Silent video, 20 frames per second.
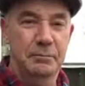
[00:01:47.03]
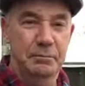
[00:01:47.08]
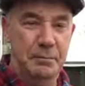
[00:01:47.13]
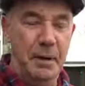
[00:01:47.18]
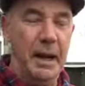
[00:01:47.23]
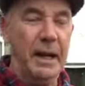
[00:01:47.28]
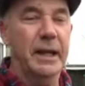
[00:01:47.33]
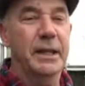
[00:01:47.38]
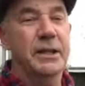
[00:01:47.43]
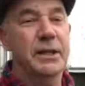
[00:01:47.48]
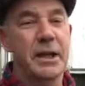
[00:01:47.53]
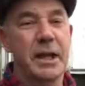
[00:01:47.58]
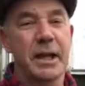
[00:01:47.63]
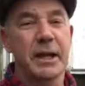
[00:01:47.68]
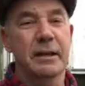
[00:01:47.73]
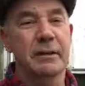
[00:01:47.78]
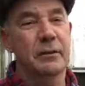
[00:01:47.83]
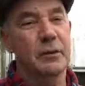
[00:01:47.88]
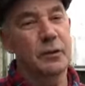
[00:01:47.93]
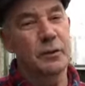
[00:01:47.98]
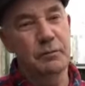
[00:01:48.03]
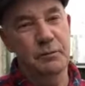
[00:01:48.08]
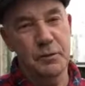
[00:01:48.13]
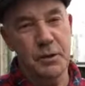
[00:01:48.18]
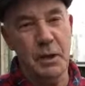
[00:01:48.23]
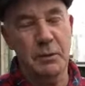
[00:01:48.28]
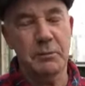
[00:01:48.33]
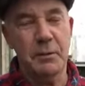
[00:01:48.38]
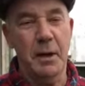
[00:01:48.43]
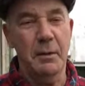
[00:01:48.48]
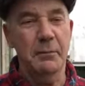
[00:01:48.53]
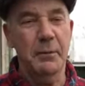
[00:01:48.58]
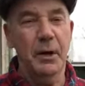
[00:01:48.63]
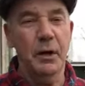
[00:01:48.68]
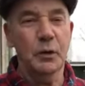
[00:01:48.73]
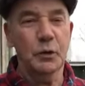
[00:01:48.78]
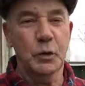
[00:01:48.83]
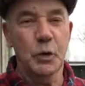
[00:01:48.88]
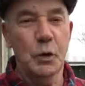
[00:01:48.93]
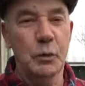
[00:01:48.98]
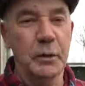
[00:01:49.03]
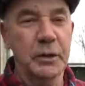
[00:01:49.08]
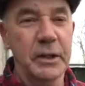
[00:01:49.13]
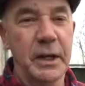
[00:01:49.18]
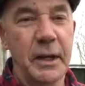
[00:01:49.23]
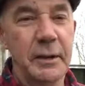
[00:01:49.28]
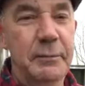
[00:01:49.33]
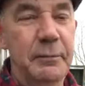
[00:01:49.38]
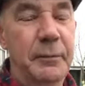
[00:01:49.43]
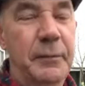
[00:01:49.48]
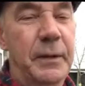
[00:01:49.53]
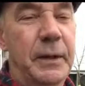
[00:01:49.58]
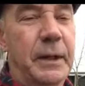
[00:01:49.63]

Back in the year, September, October time,